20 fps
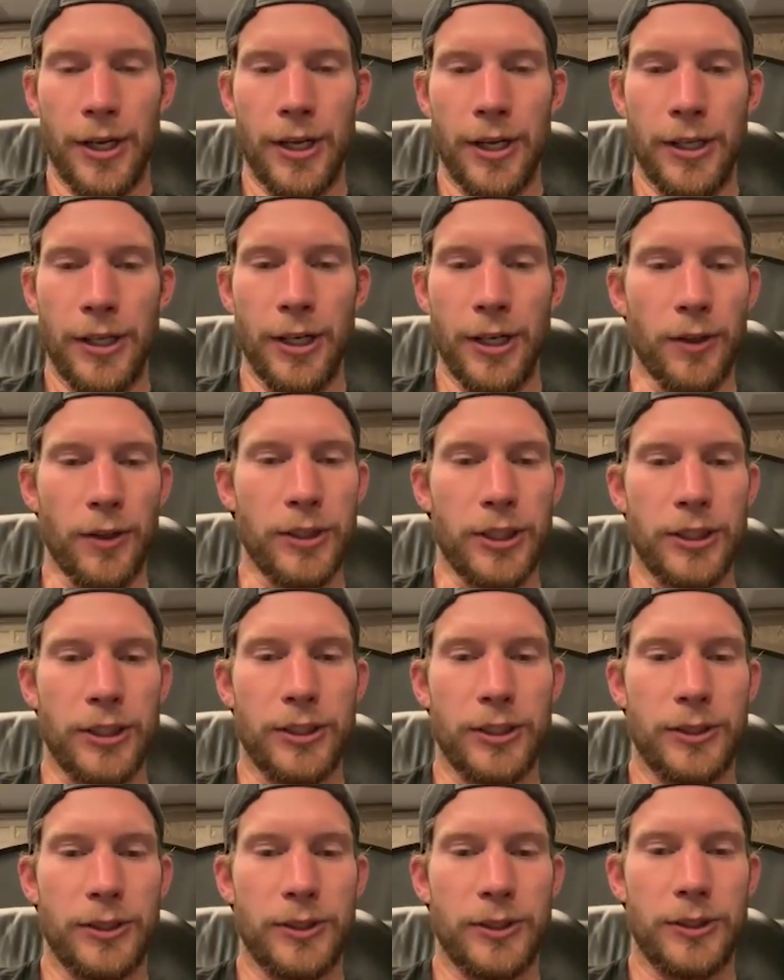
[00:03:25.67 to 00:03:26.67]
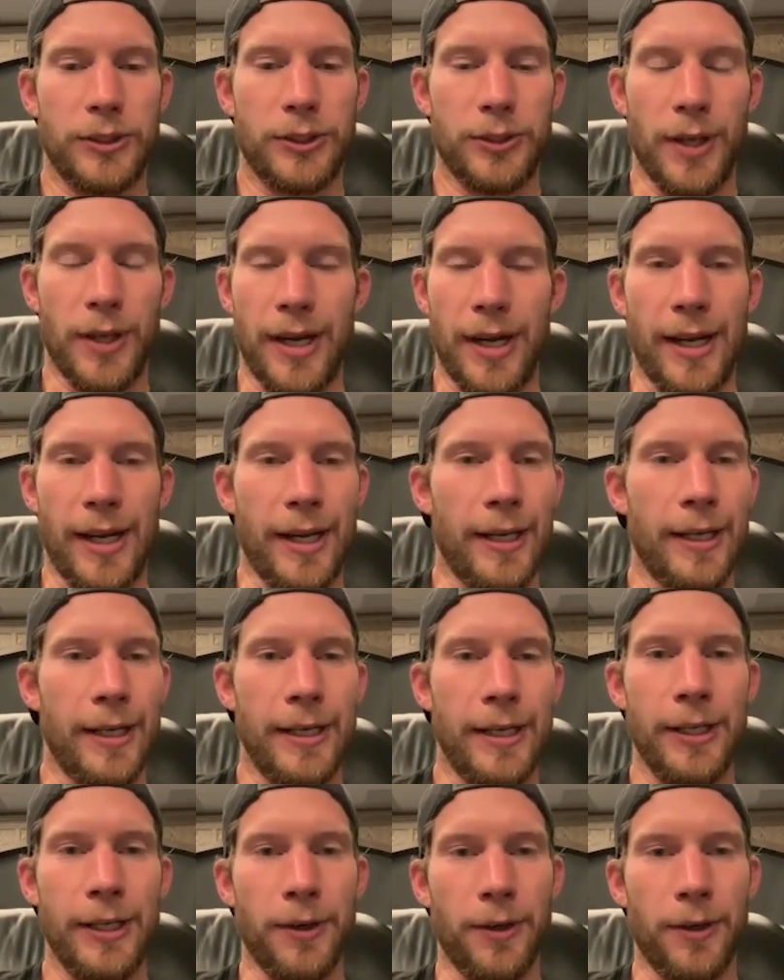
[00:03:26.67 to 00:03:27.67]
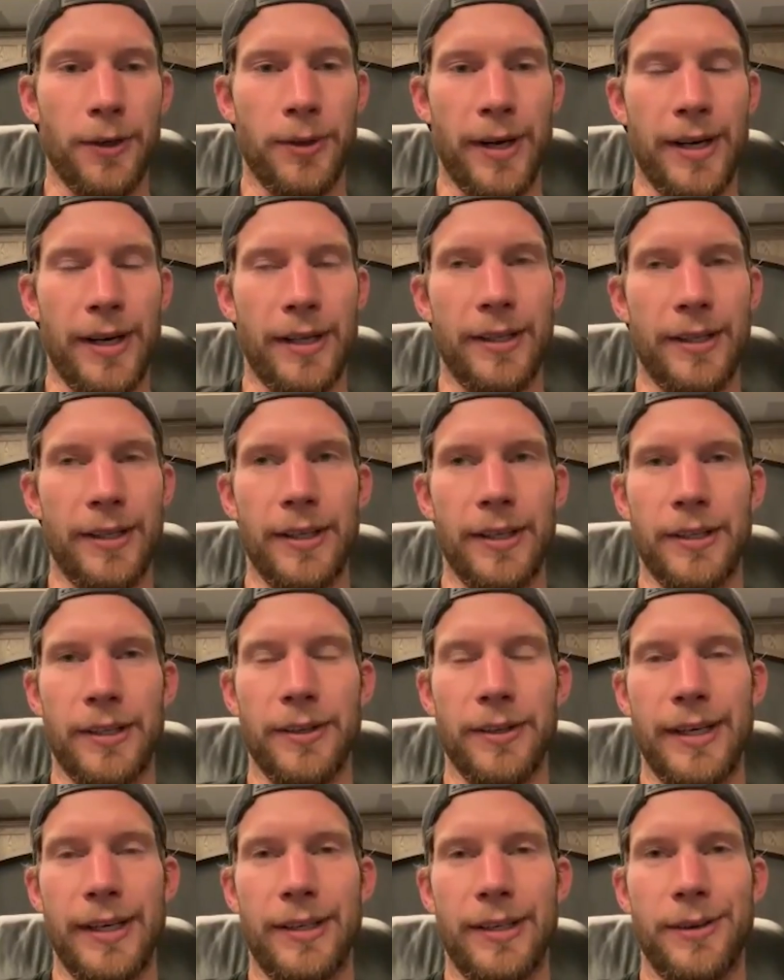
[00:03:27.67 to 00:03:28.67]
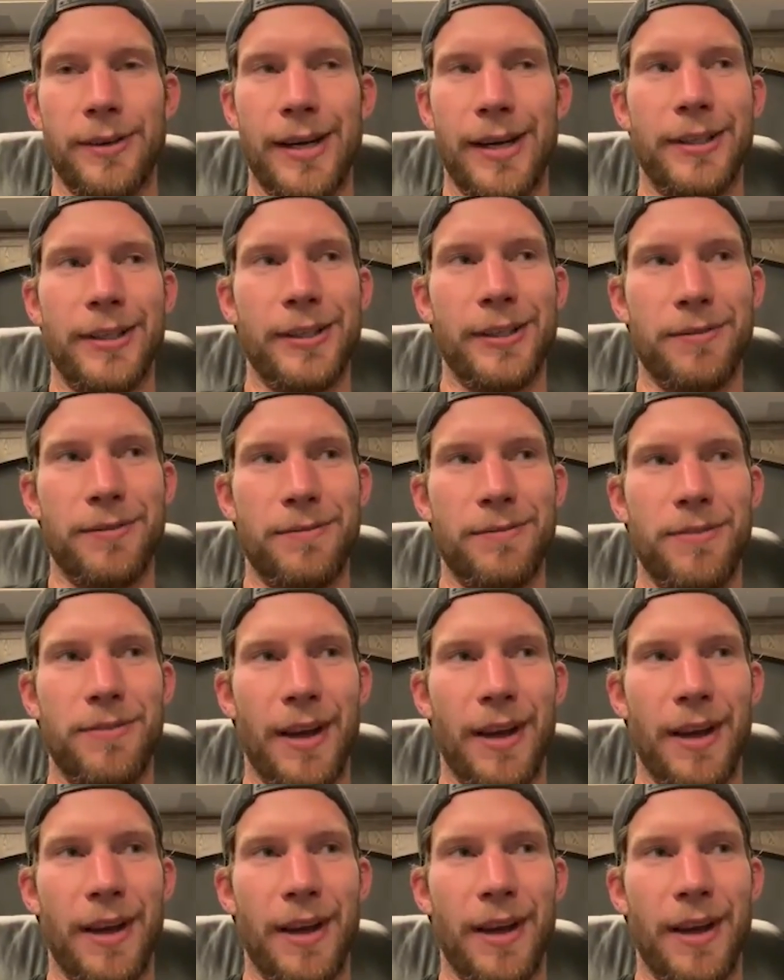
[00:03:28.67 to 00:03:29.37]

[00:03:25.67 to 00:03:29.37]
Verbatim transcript: you know just trying to you know create a good a great create a good